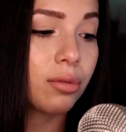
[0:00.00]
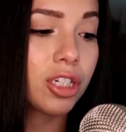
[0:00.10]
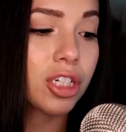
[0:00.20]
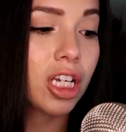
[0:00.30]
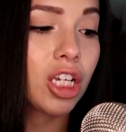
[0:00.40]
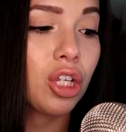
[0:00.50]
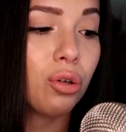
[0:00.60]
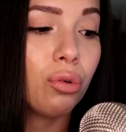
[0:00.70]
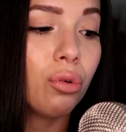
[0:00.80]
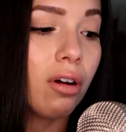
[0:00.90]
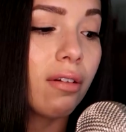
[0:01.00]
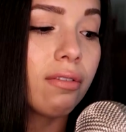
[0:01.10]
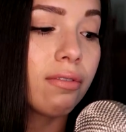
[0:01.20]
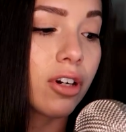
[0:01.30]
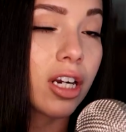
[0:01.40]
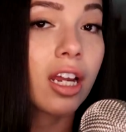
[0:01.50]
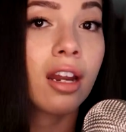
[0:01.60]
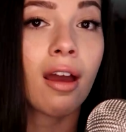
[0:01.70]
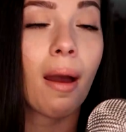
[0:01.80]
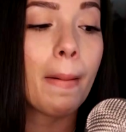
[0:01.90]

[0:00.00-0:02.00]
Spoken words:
which, can you freaking